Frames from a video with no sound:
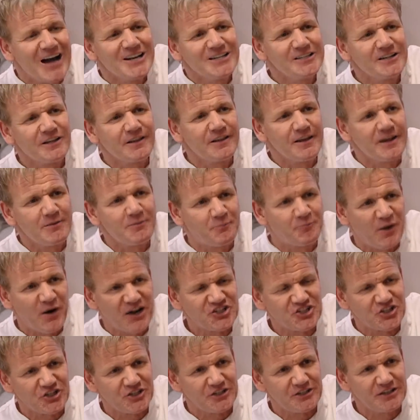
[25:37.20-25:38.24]
under the
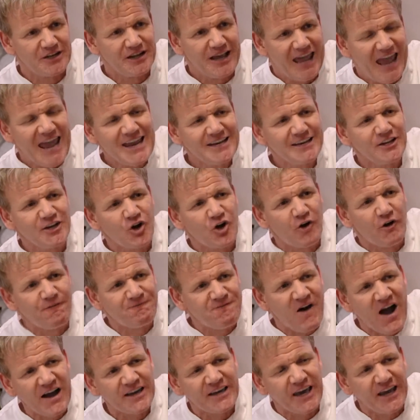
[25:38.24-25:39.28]
impression in your
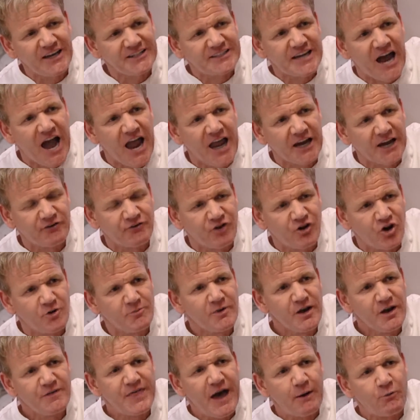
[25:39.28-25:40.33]
fucking dining
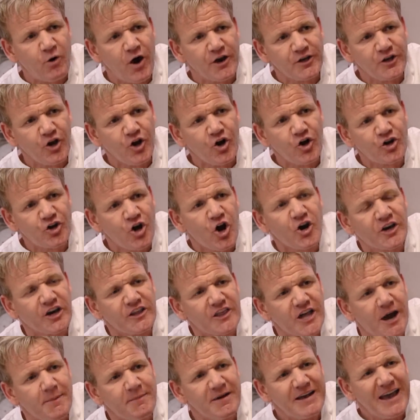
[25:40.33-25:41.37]
room that what you're
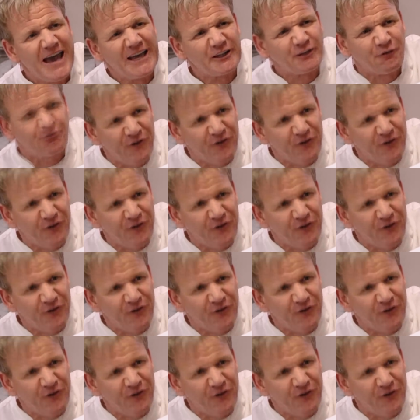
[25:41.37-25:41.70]
cooking them is